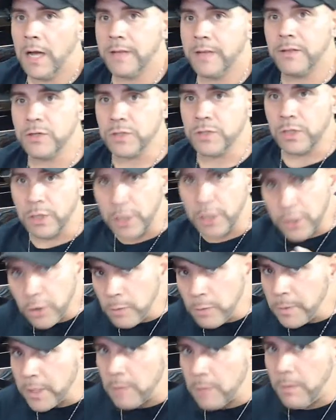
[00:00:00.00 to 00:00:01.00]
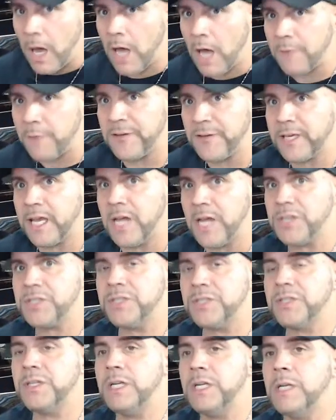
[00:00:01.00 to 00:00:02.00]
There's a little bit of
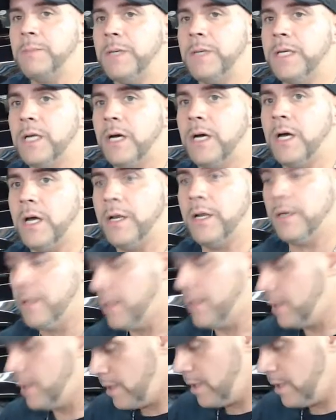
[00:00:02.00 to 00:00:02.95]
modifications need to be done,